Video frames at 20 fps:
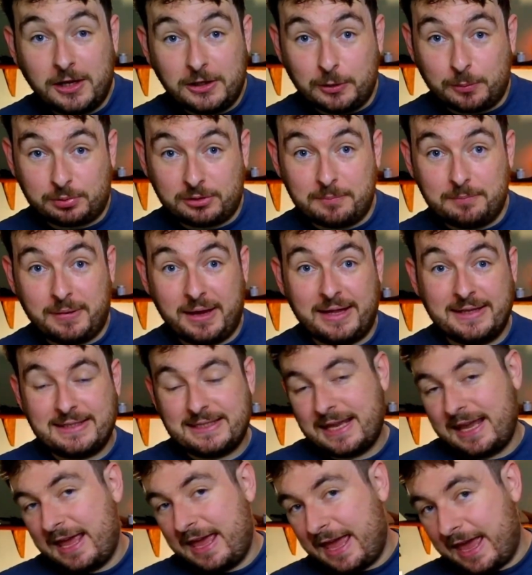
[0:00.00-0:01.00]
your print beds
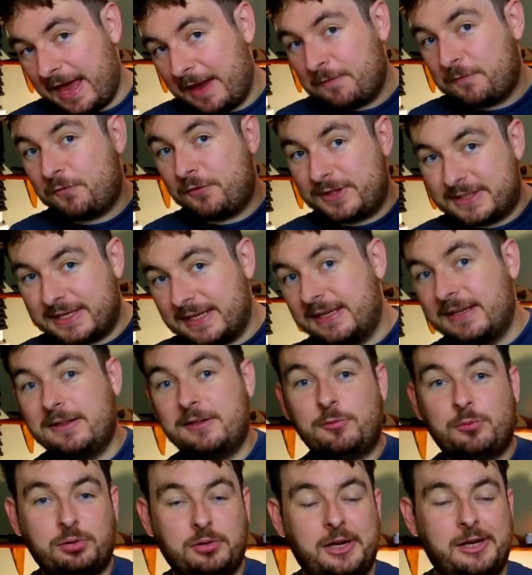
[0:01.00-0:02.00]
every single
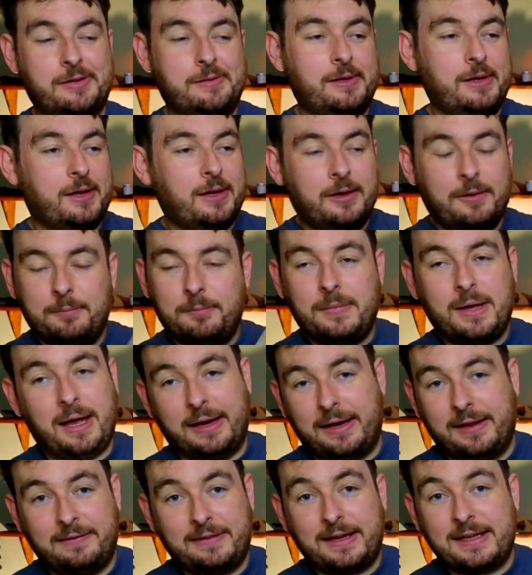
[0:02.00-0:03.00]
print. Man,
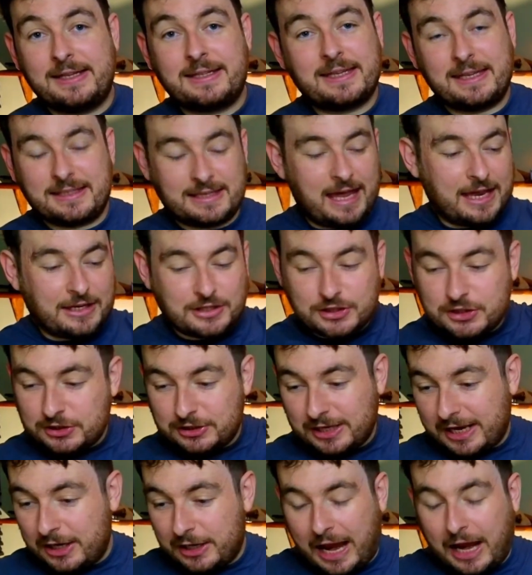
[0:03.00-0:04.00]
that is, it, it's,
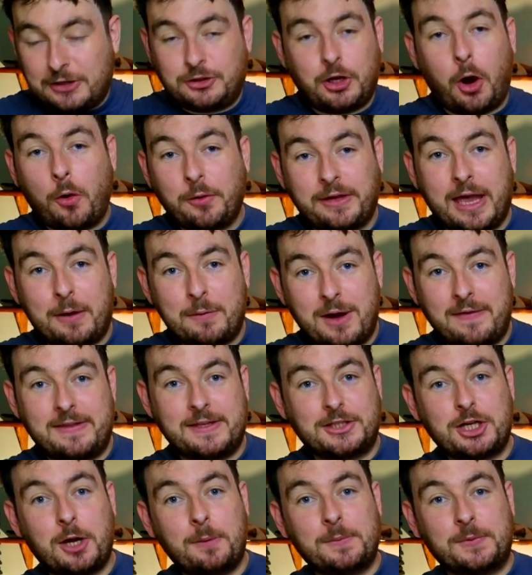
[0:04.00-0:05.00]
it, I don't get where this
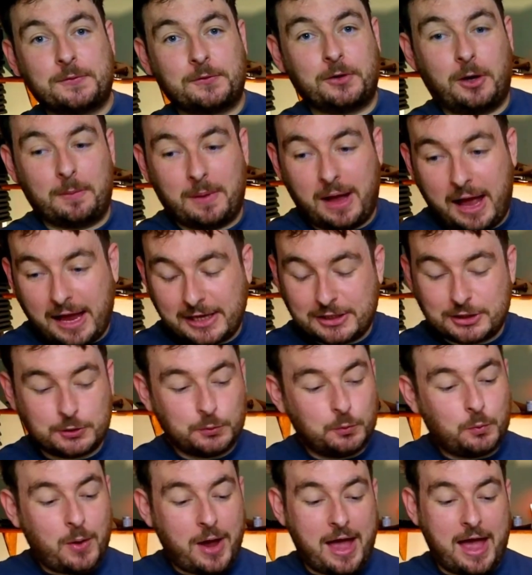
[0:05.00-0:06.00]
comes from. I
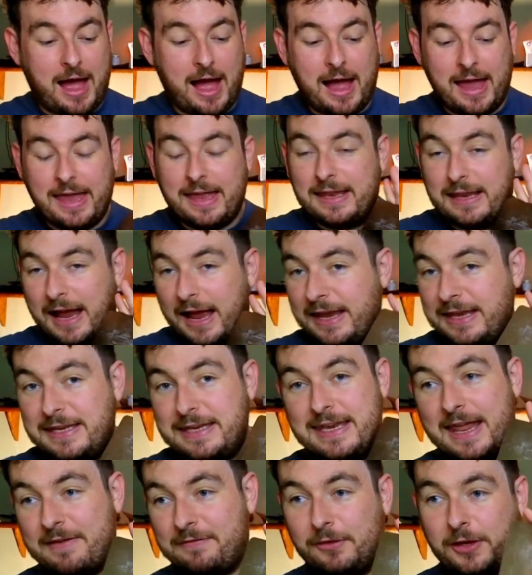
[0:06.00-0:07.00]
swear, I, I
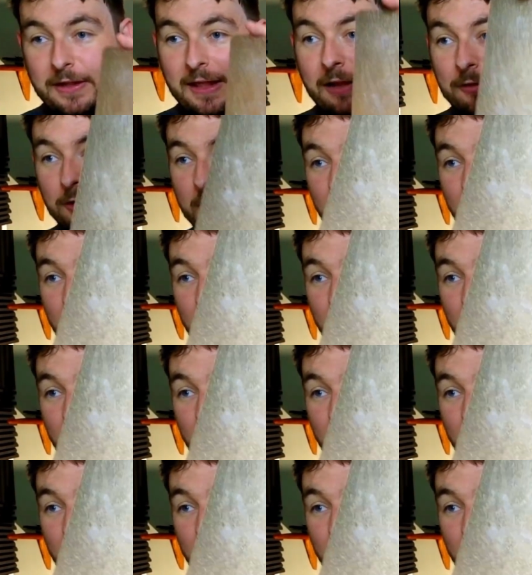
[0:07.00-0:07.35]
never, look, look